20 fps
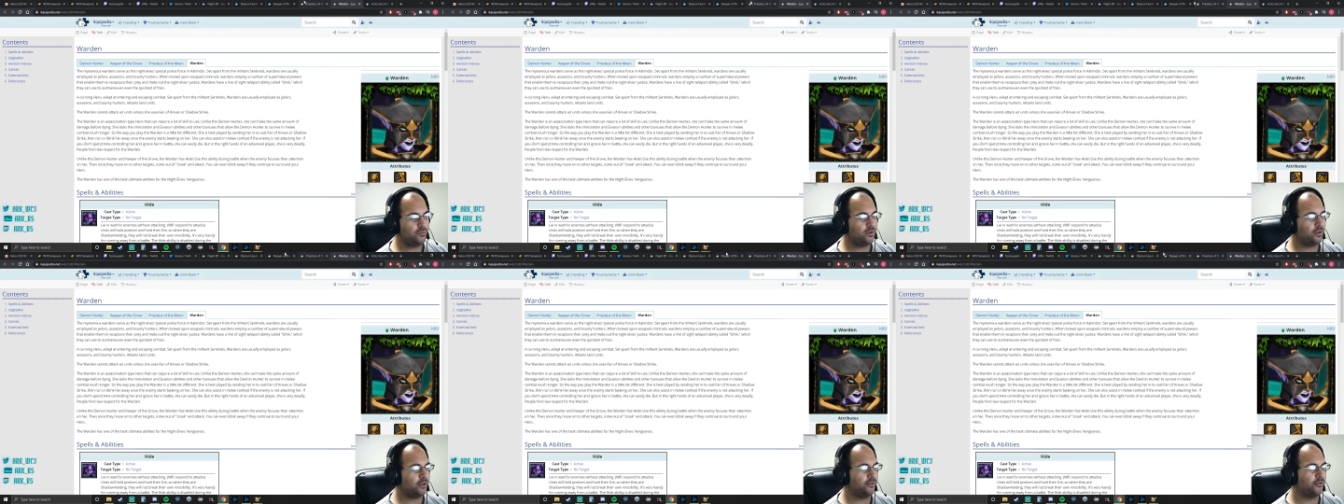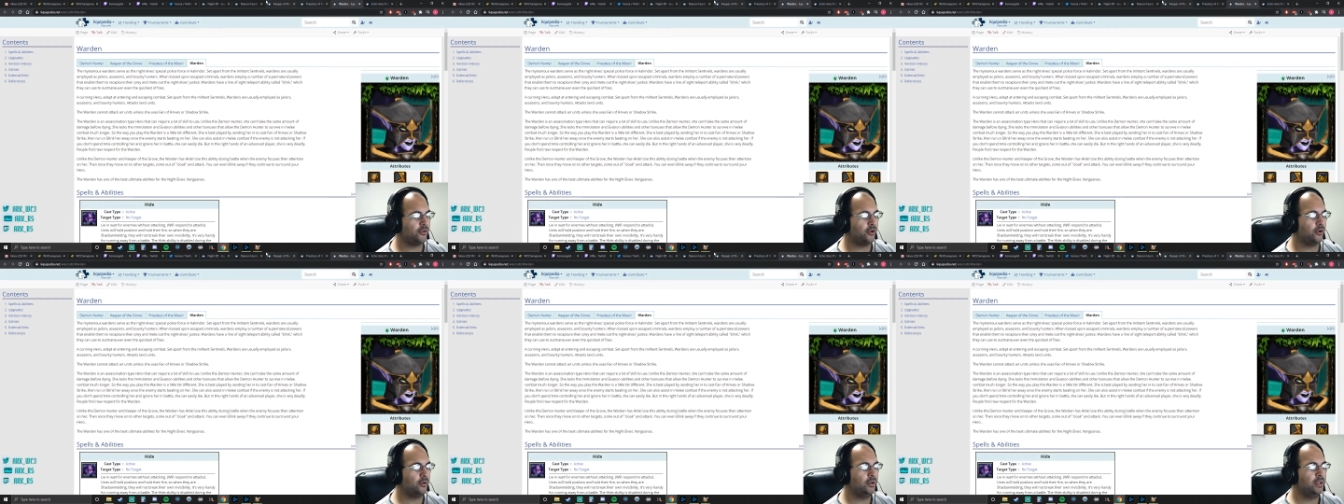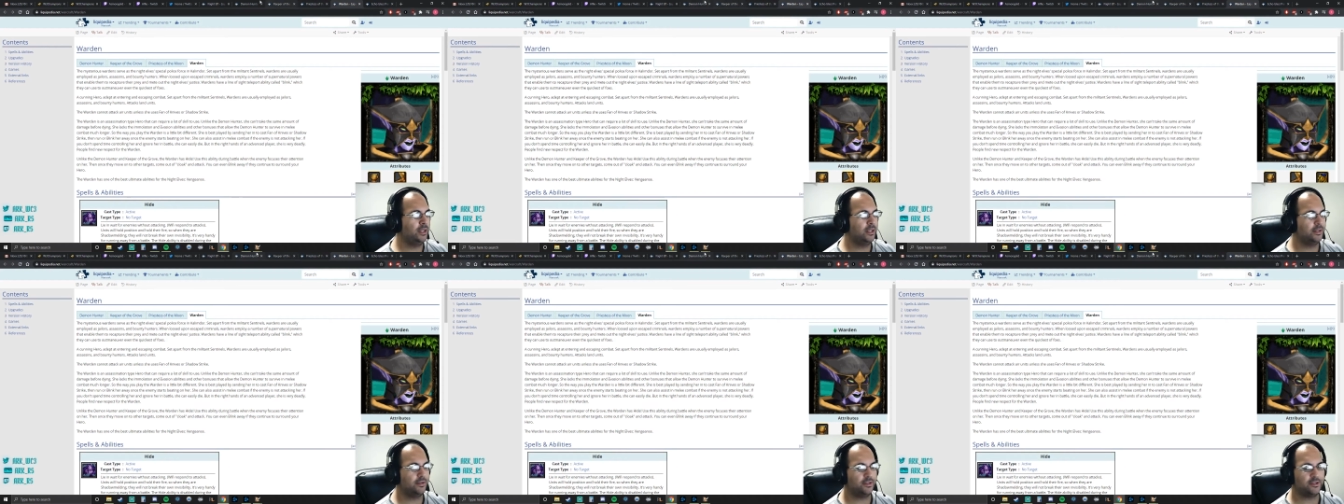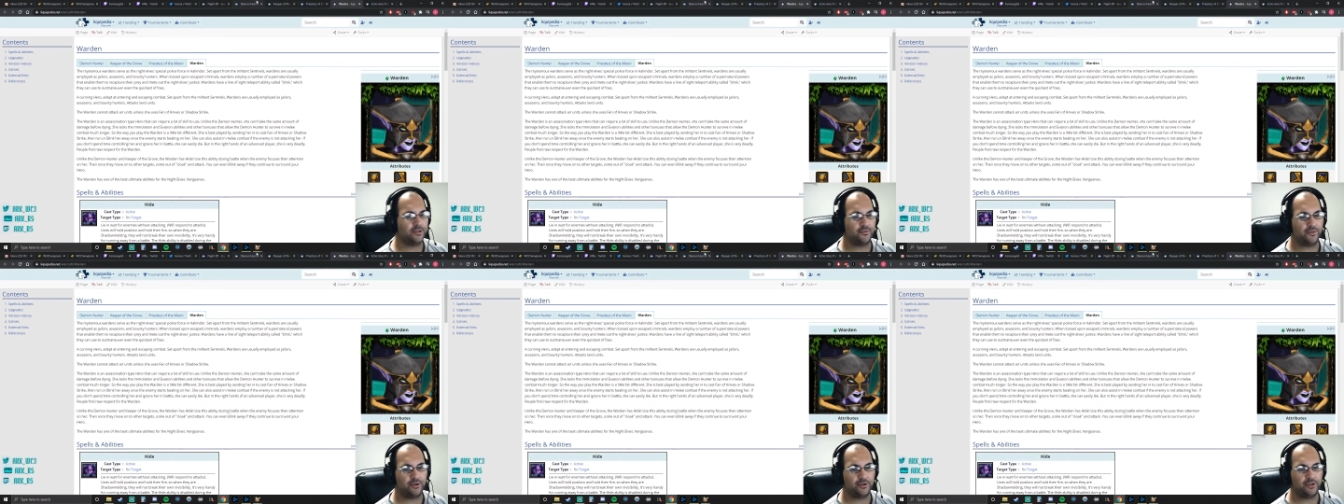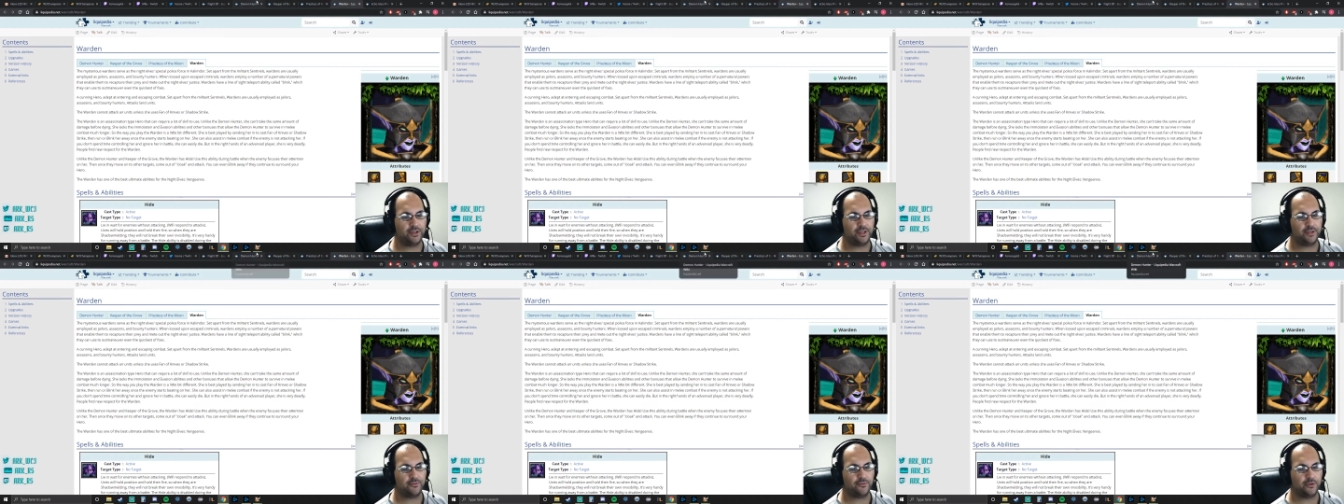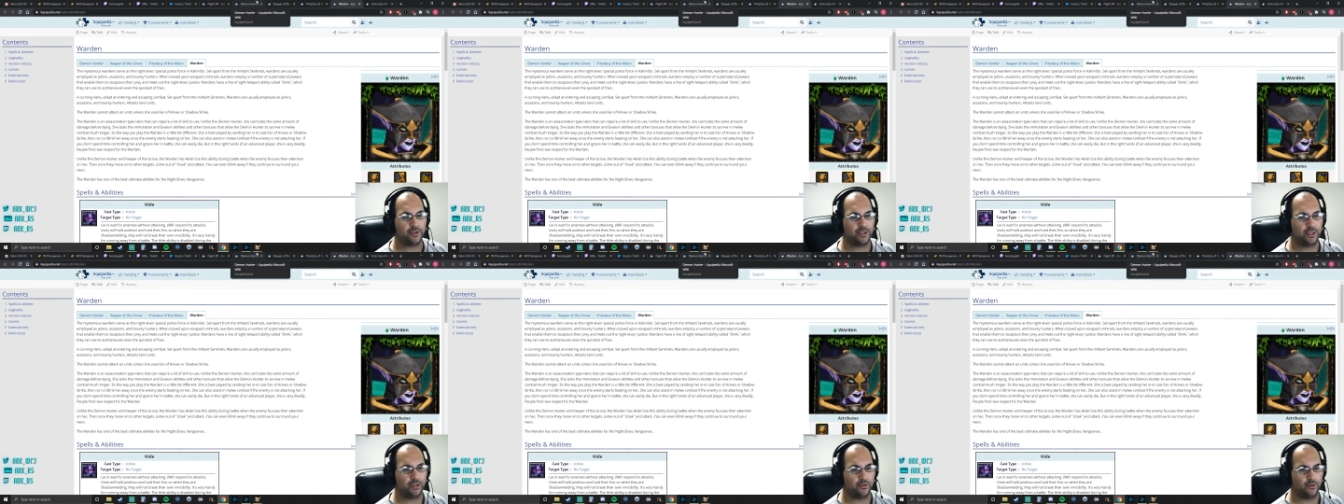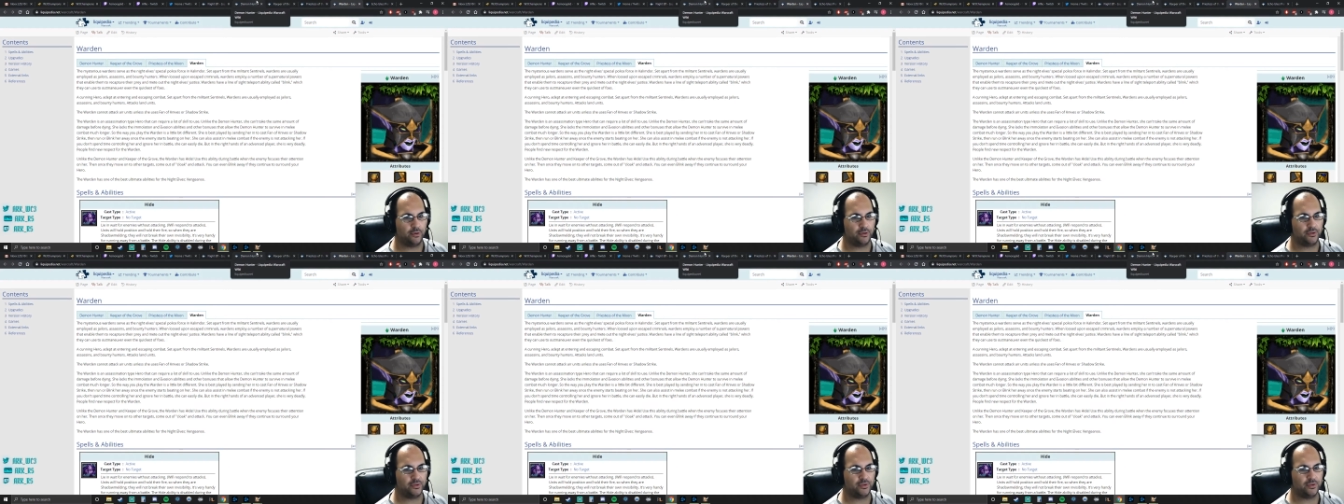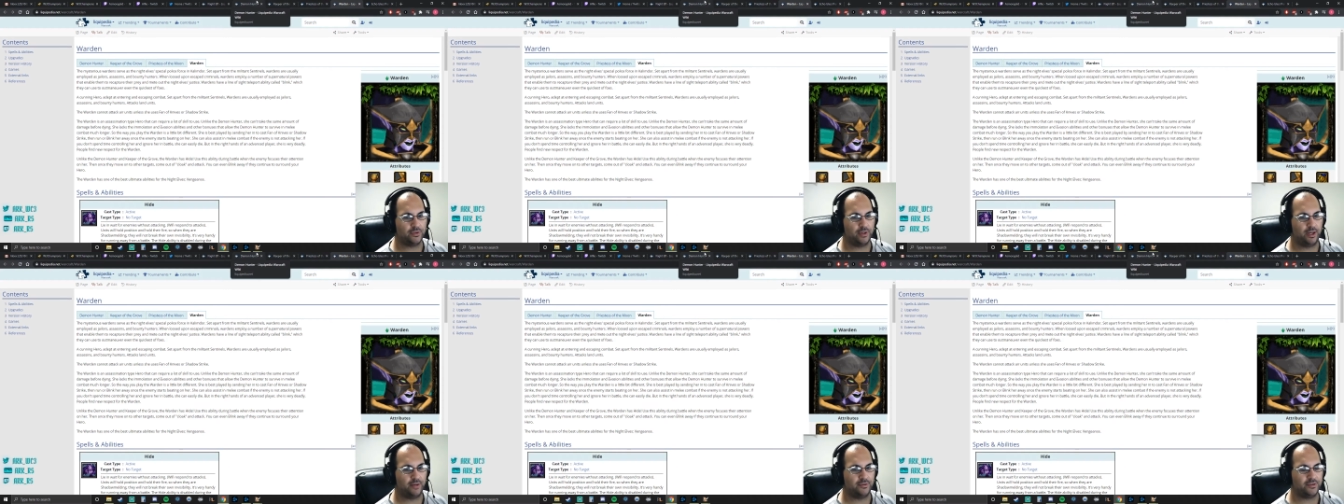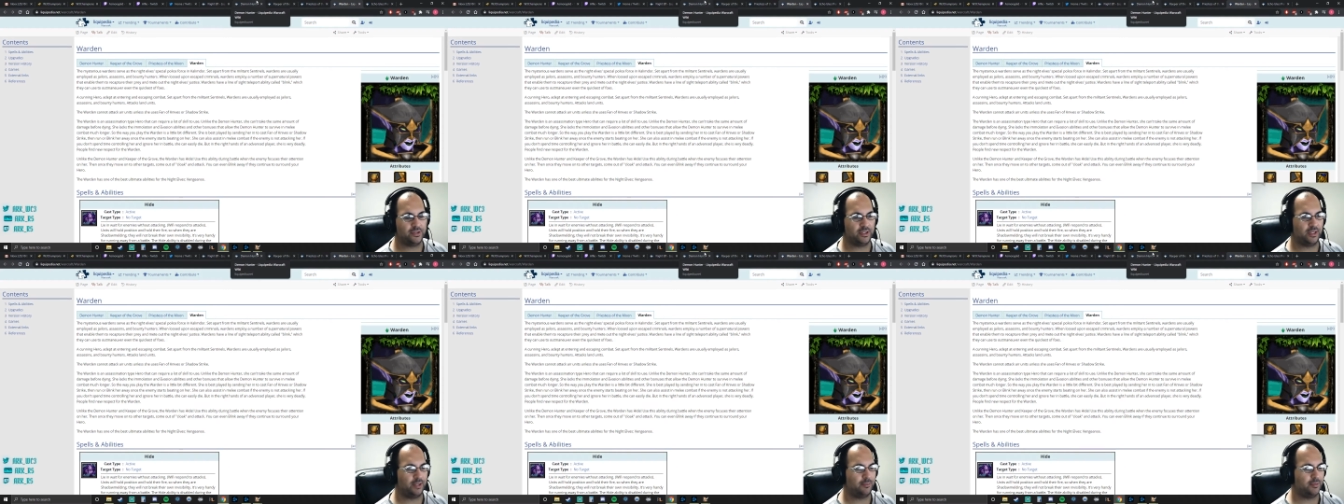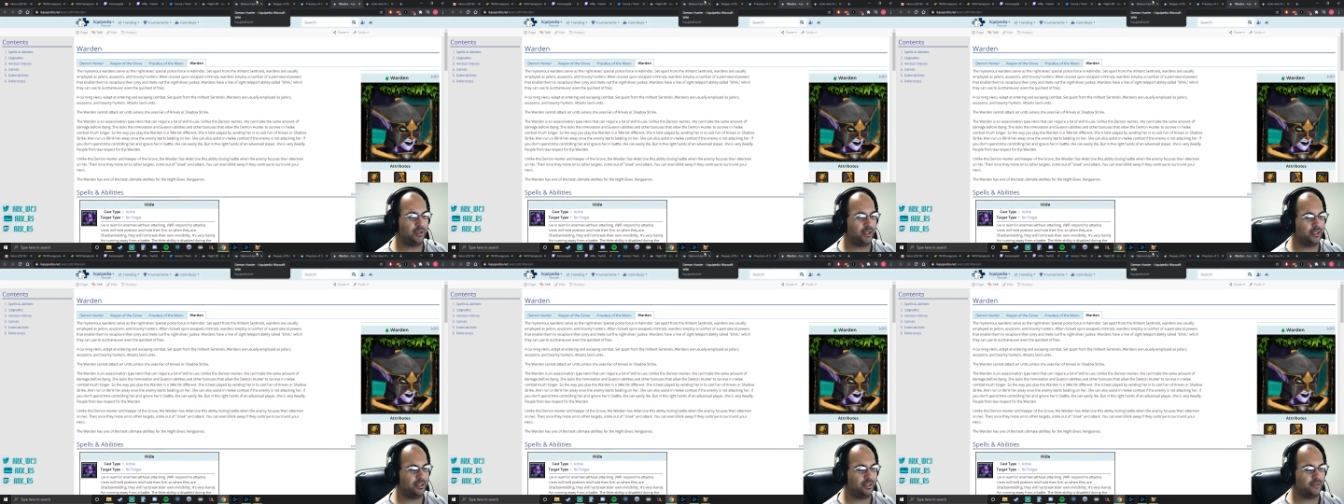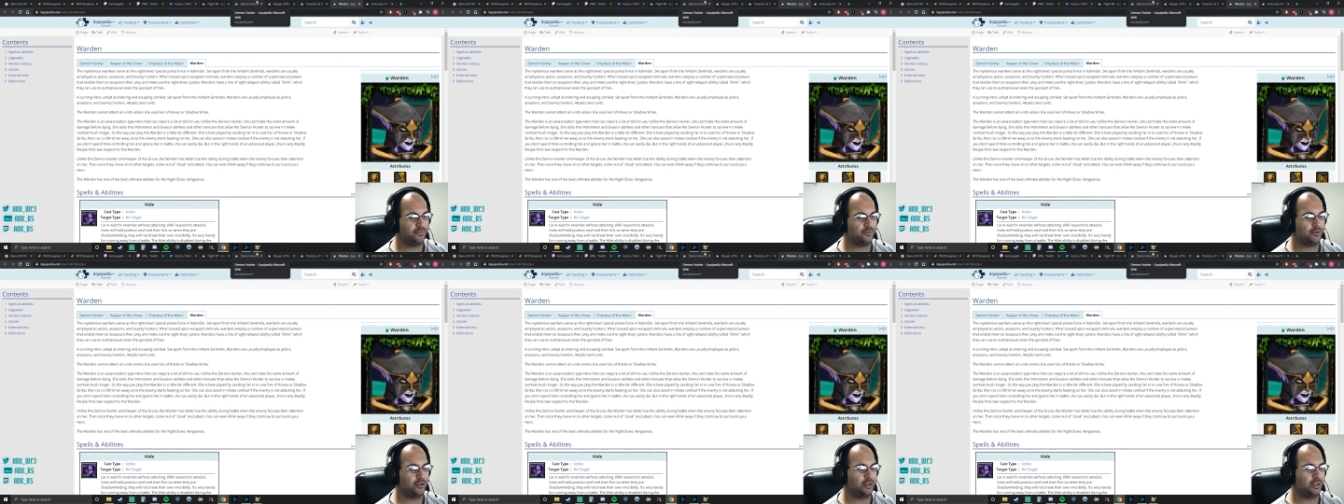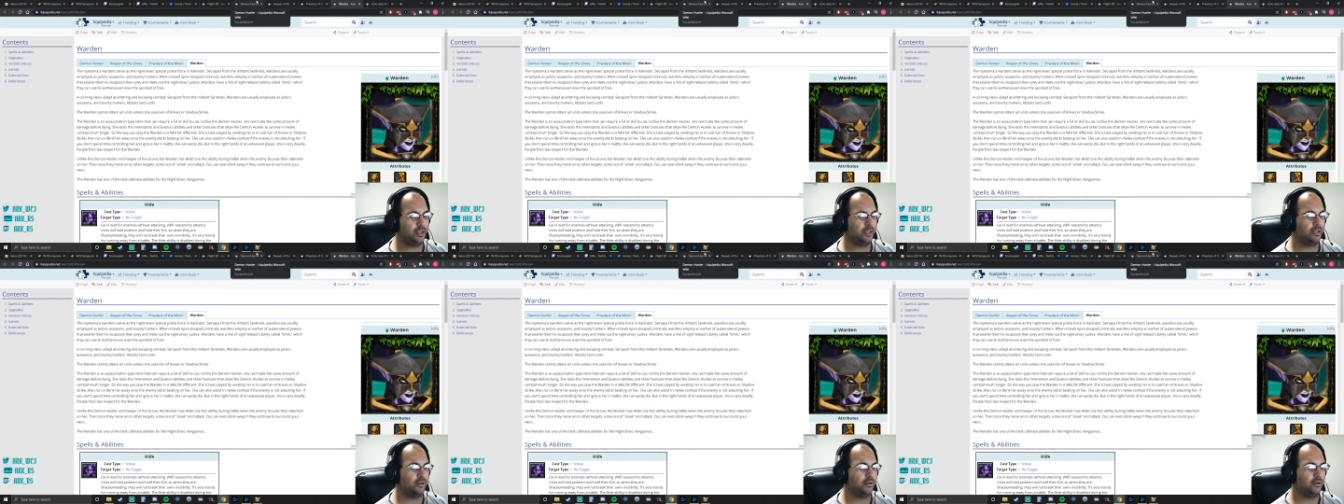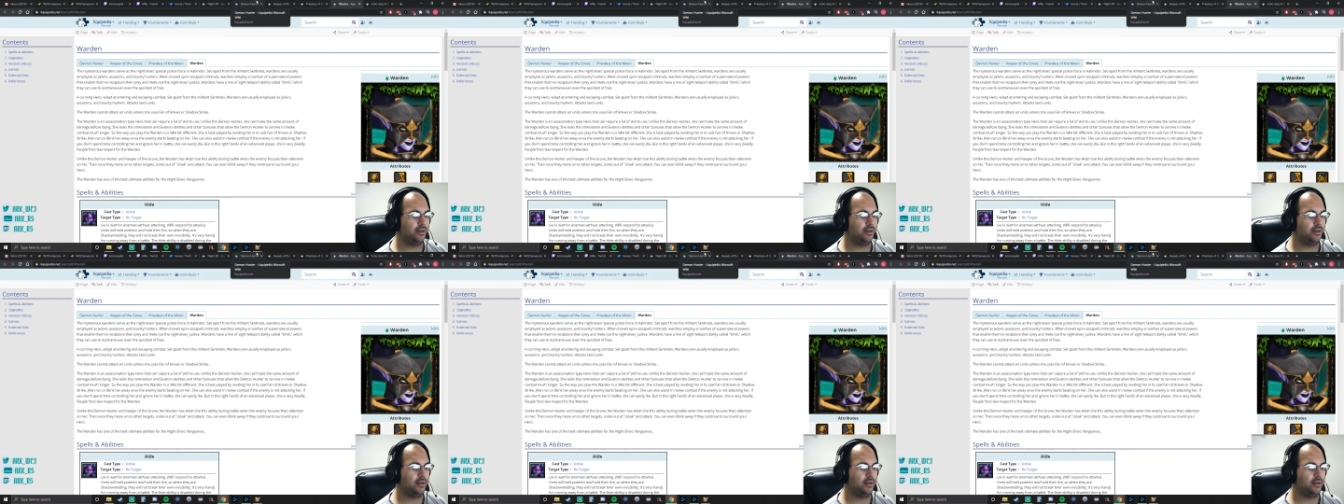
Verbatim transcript: So these are very different heroes. Obviously, they play differently.